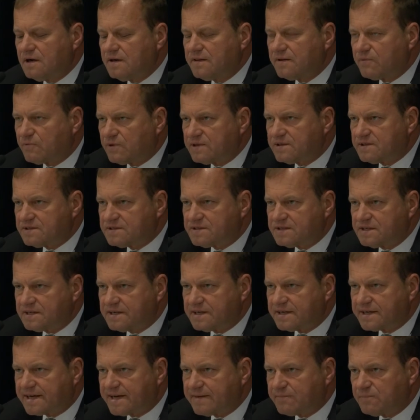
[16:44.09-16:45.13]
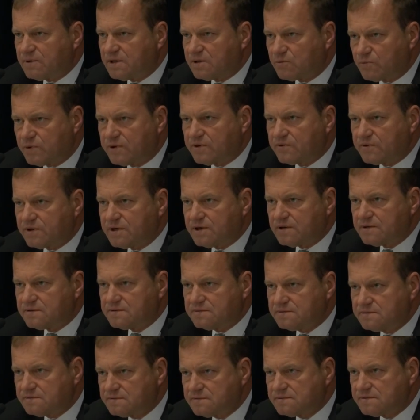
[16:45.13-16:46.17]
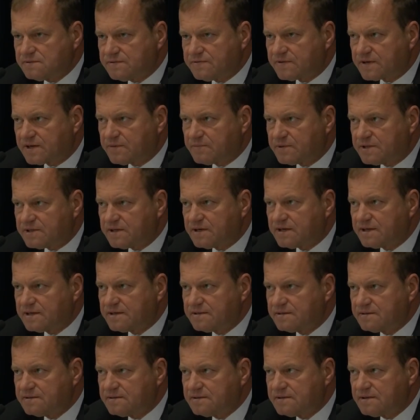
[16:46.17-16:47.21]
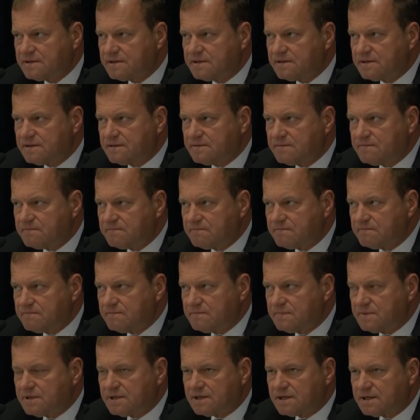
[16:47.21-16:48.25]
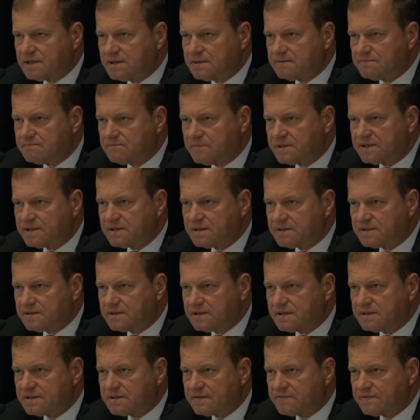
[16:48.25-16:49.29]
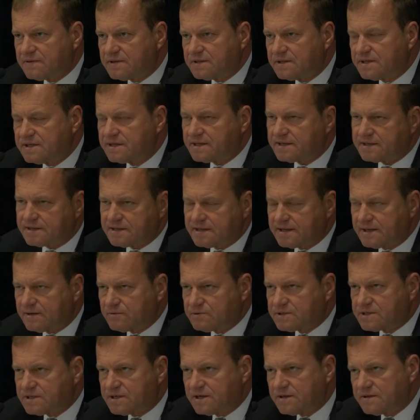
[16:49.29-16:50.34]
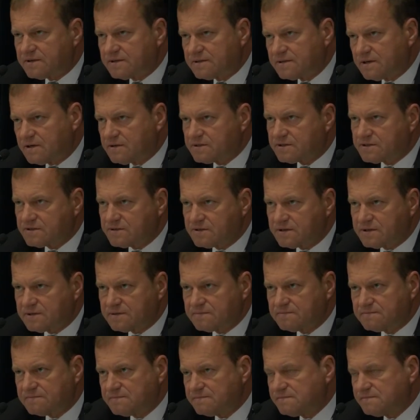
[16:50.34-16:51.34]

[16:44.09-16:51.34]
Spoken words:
want this DNA capability. We don't know if it can be done, but they definitely need it. And there was another, also the